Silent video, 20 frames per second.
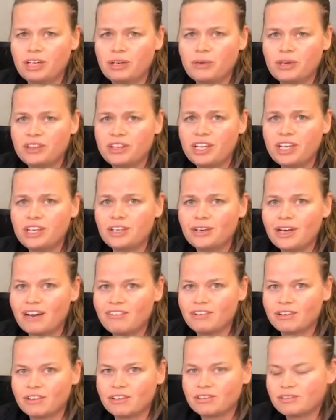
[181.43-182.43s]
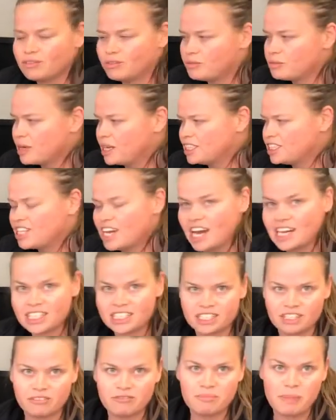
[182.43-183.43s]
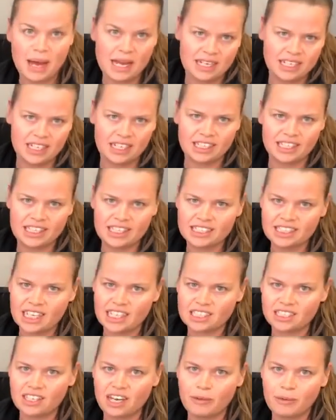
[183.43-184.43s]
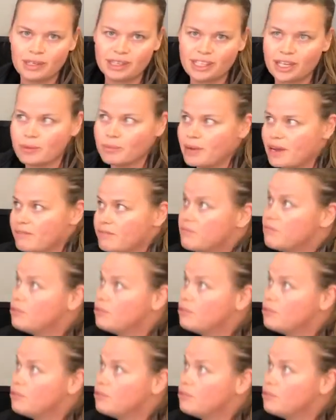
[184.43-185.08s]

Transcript: with it, you have a chance of bending these. That's not what they're meant